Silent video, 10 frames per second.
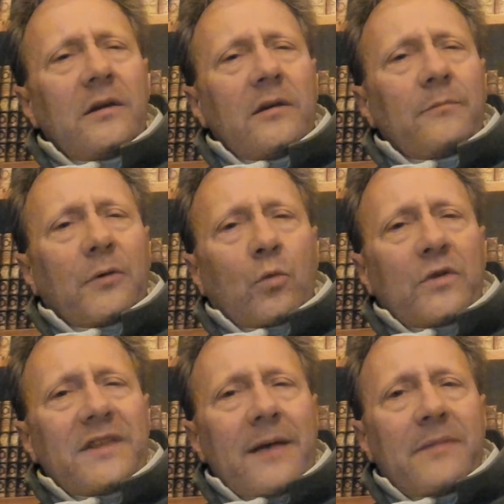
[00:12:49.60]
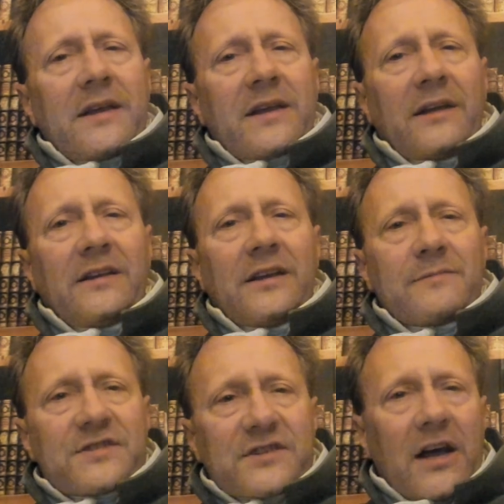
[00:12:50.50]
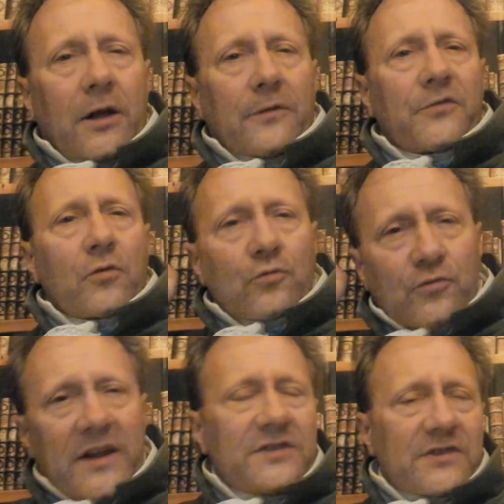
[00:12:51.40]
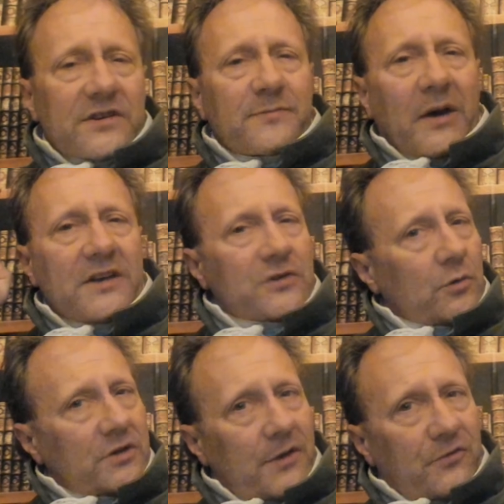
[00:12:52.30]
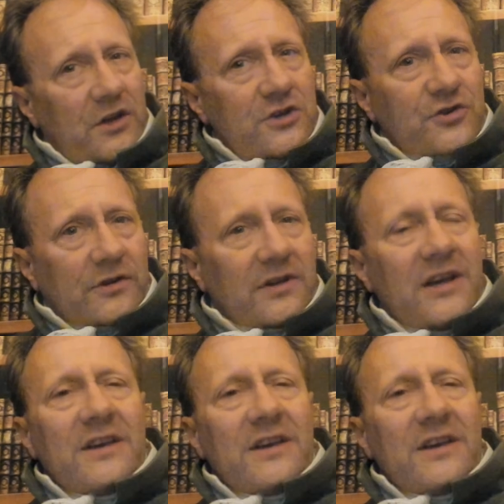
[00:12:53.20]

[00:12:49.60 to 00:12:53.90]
But wouldn't that make Kendi himself racist by his own definition,